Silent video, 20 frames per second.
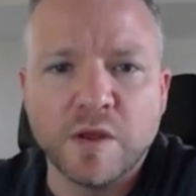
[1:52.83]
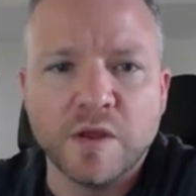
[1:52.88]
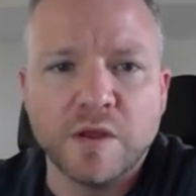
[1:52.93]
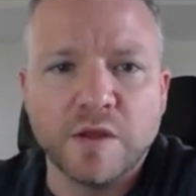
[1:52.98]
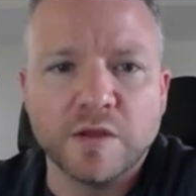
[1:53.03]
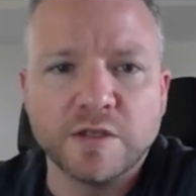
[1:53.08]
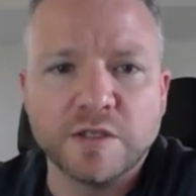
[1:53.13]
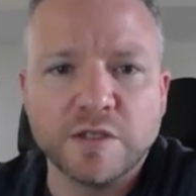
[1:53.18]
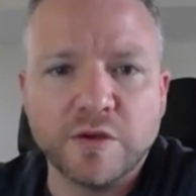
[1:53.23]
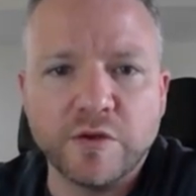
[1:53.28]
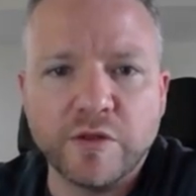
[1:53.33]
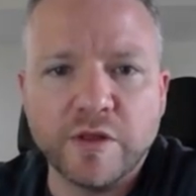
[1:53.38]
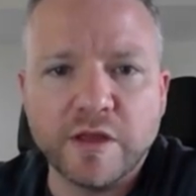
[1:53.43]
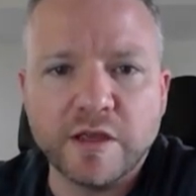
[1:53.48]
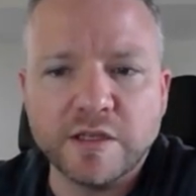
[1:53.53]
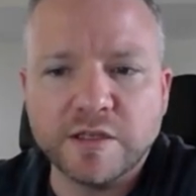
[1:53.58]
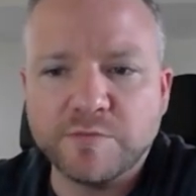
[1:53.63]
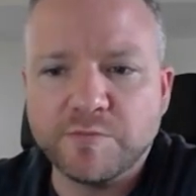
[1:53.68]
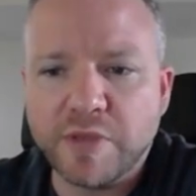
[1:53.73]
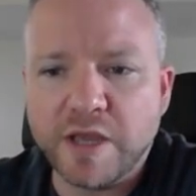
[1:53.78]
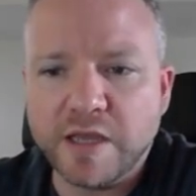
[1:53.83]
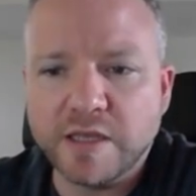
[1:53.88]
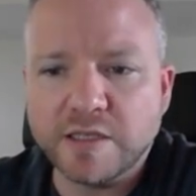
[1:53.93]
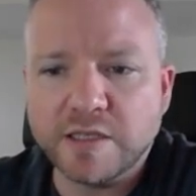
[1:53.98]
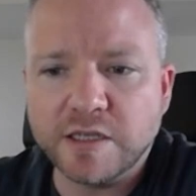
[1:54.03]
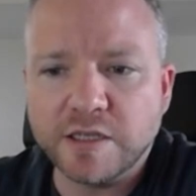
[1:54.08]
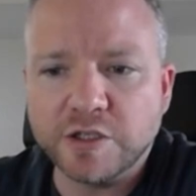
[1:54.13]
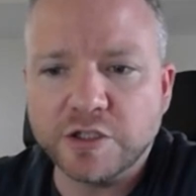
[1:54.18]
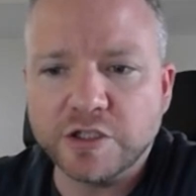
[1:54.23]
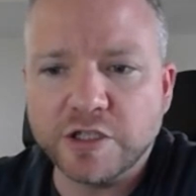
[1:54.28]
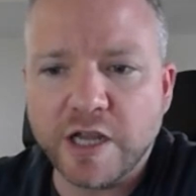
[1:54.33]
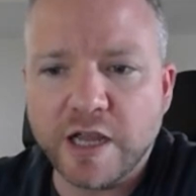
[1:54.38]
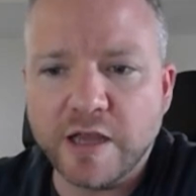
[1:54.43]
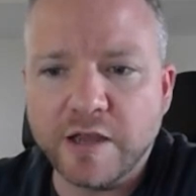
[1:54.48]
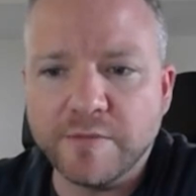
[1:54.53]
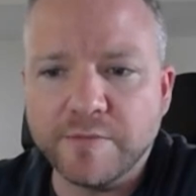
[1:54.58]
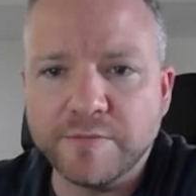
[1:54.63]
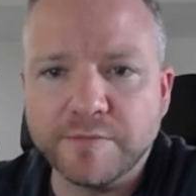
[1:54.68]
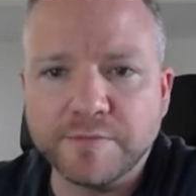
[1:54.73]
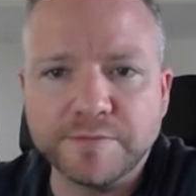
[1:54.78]
So this basic
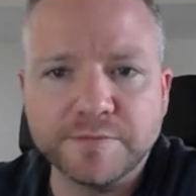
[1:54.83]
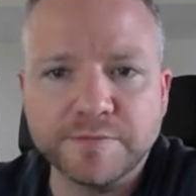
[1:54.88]
shape,